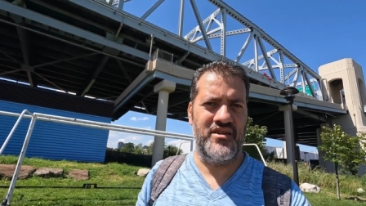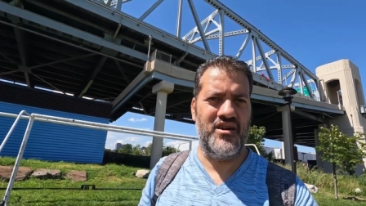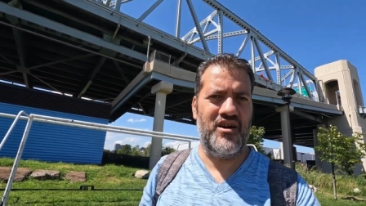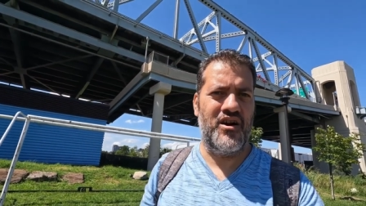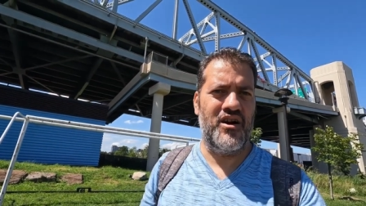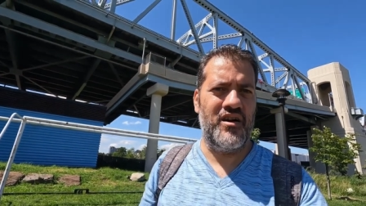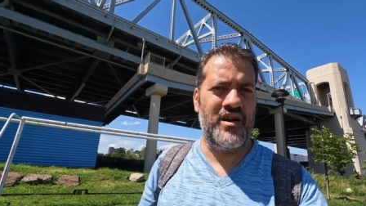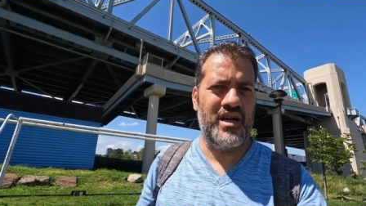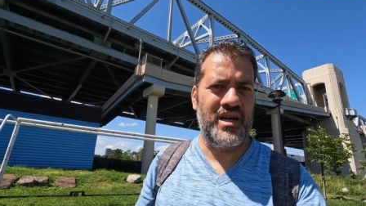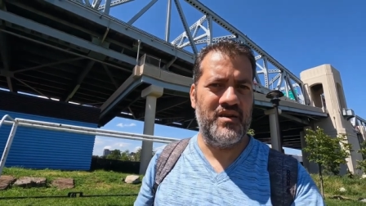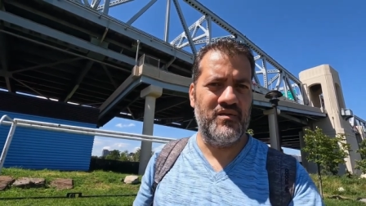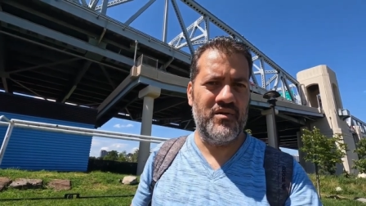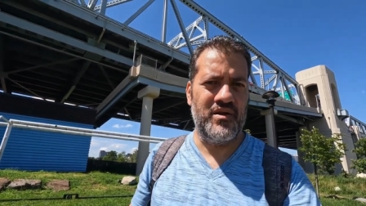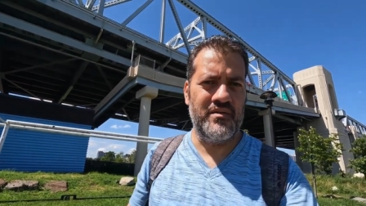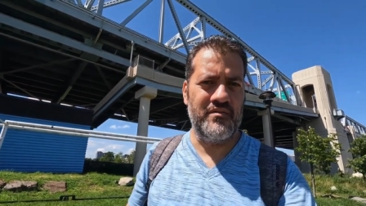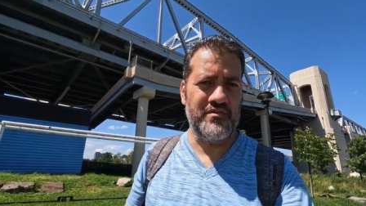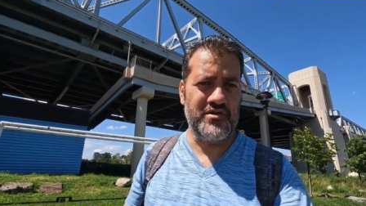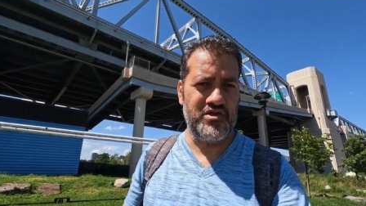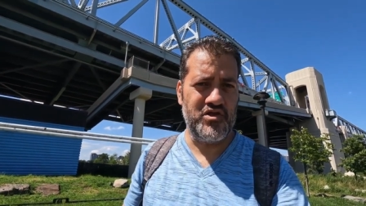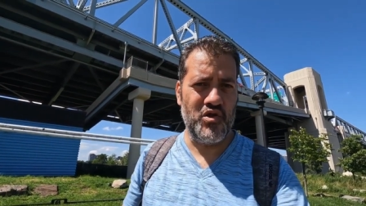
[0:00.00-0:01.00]
the R,
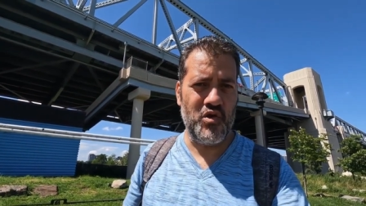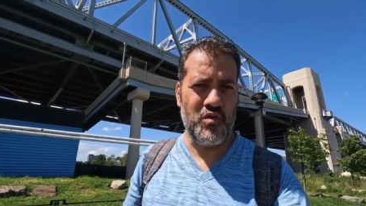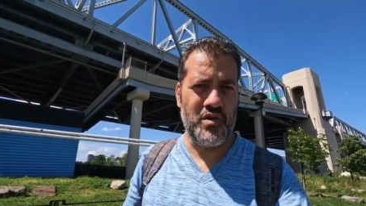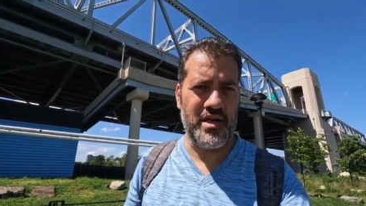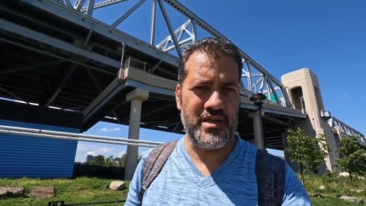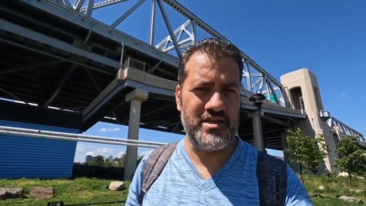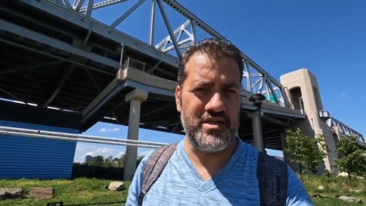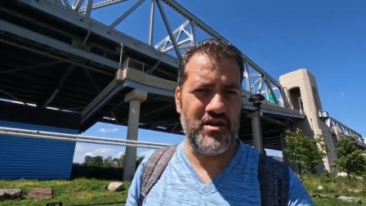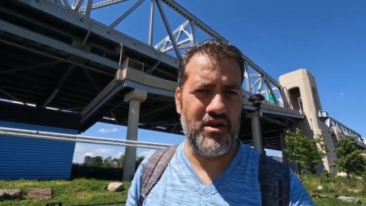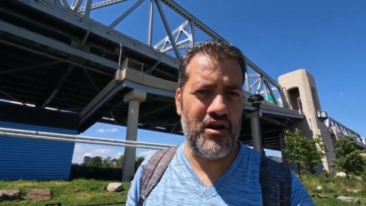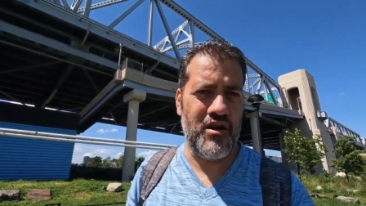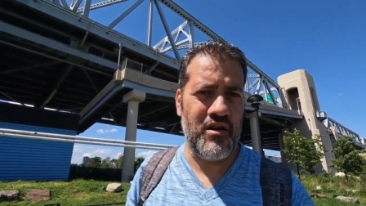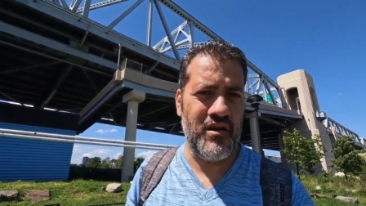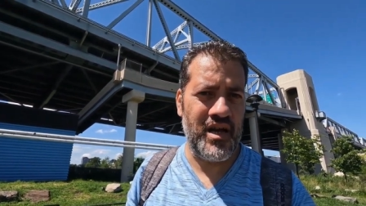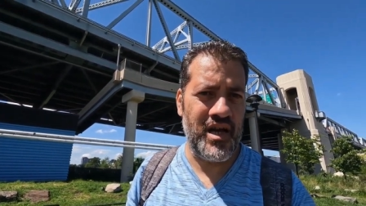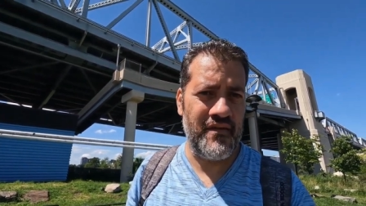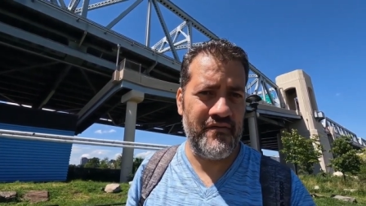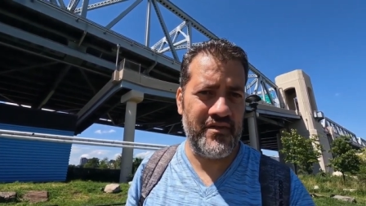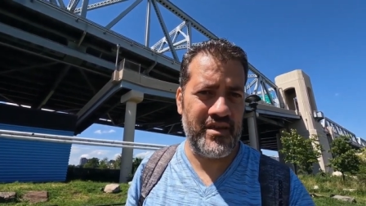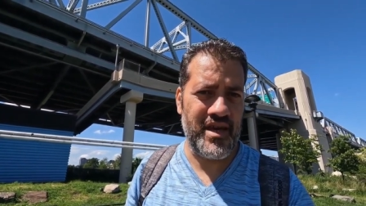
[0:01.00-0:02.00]
what is known as the R
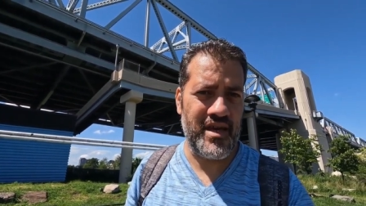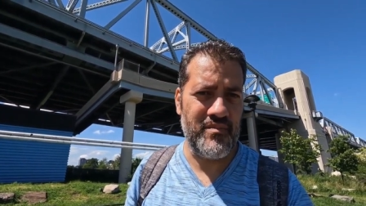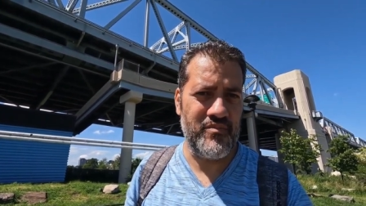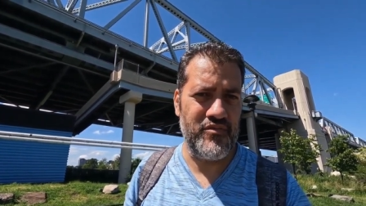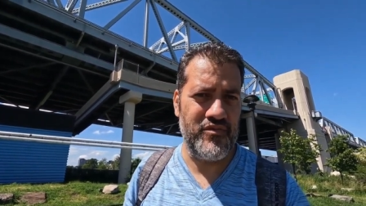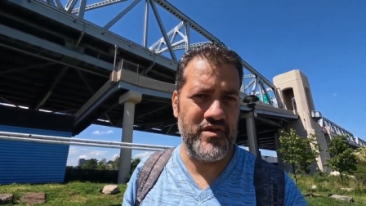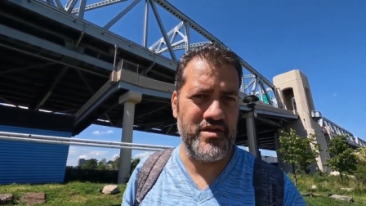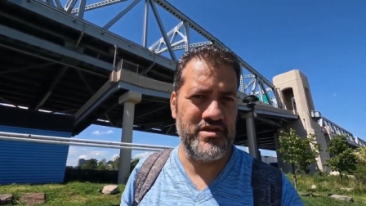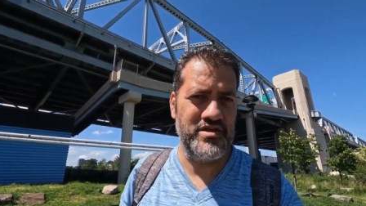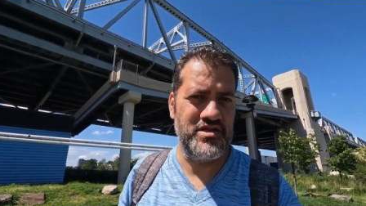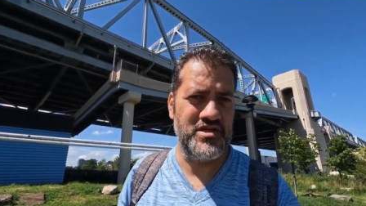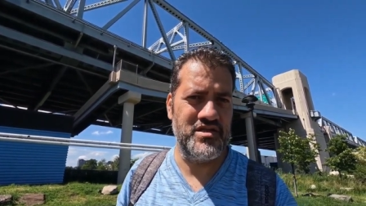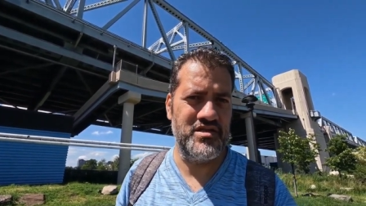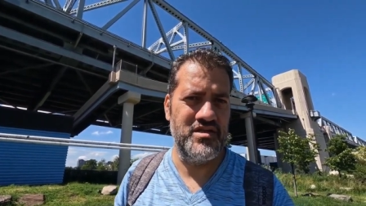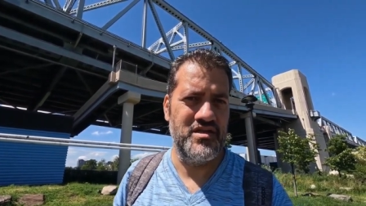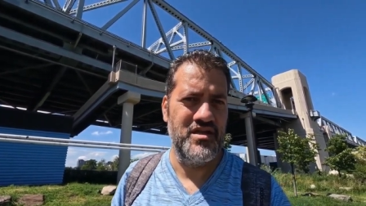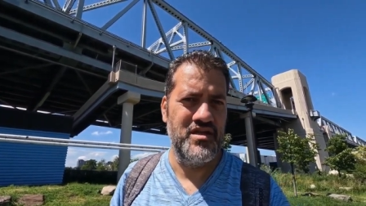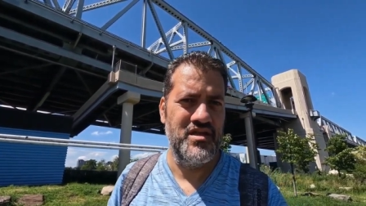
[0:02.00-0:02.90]
F K bridge.